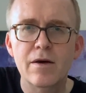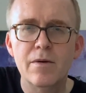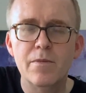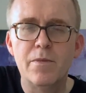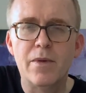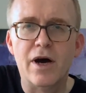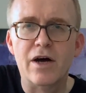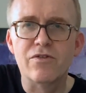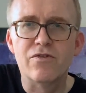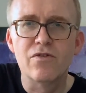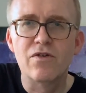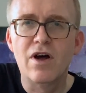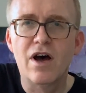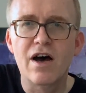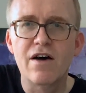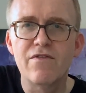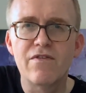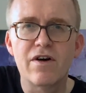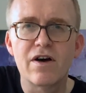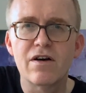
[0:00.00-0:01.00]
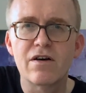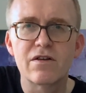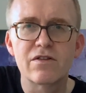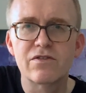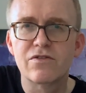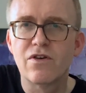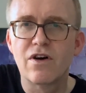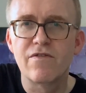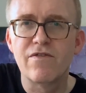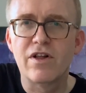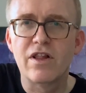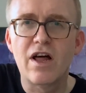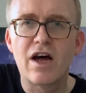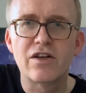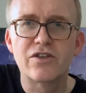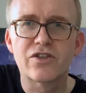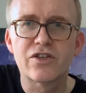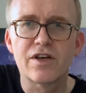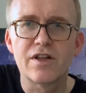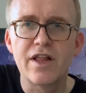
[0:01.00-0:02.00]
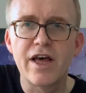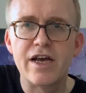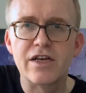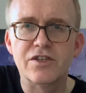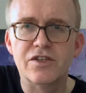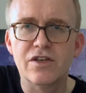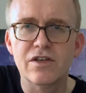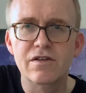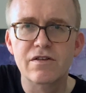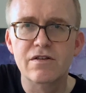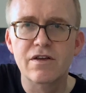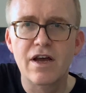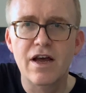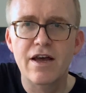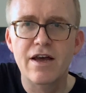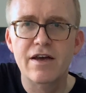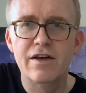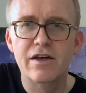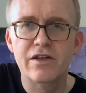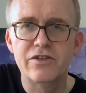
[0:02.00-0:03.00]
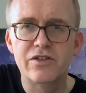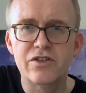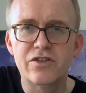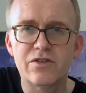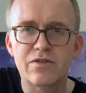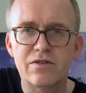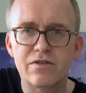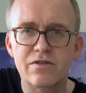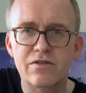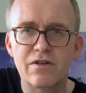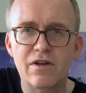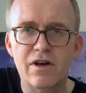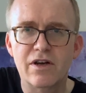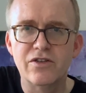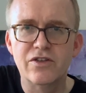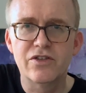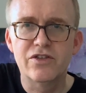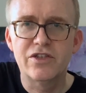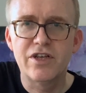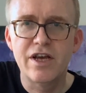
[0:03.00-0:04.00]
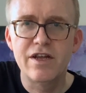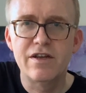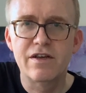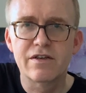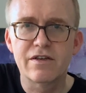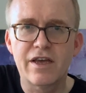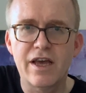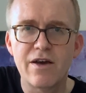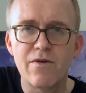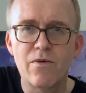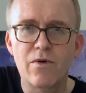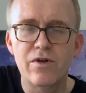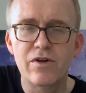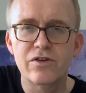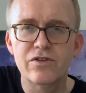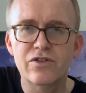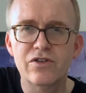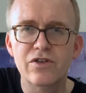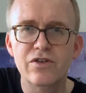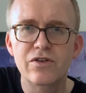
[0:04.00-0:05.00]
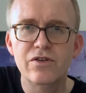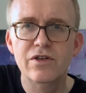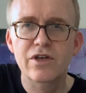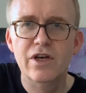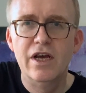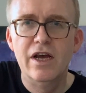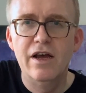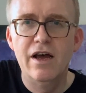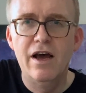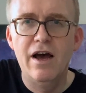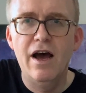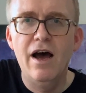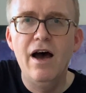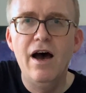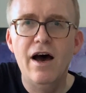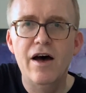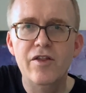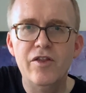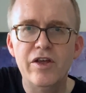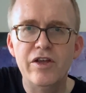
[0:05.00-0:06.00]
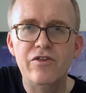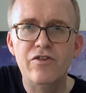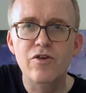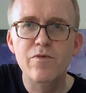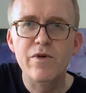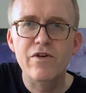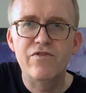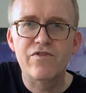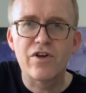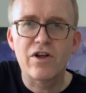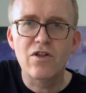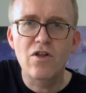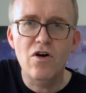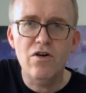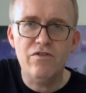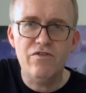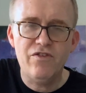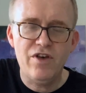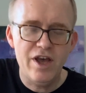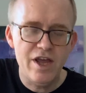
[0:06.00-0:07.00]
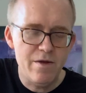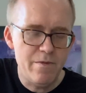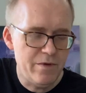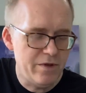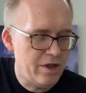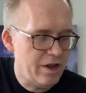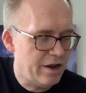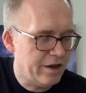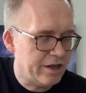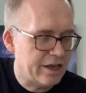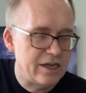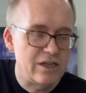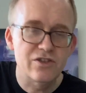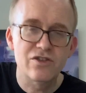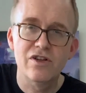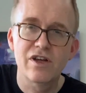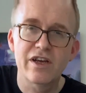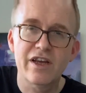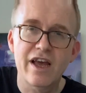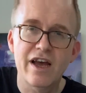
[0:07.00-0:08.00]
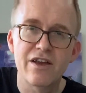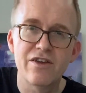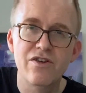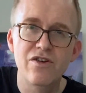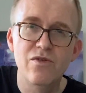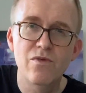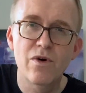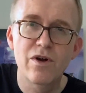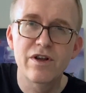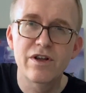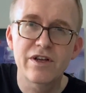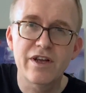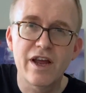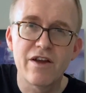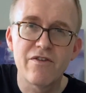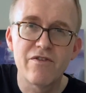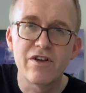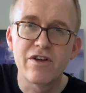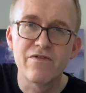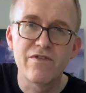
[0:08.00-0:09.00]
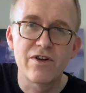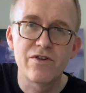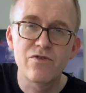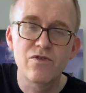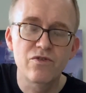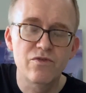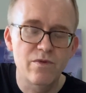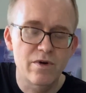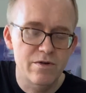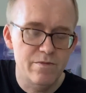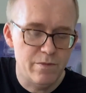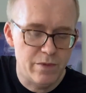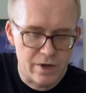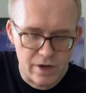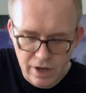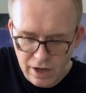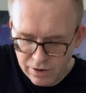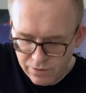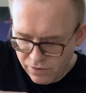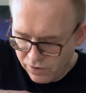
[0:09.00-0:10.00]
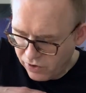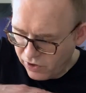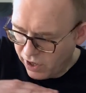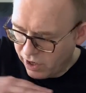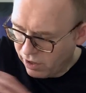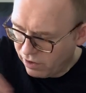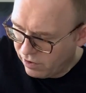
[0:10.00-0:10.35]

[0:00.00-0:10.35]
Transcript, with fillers: But I don't have a large collection. I just tend to get one or two, and they do me for a long time, and then occasionally I get a new one and get rid of an old one. But I think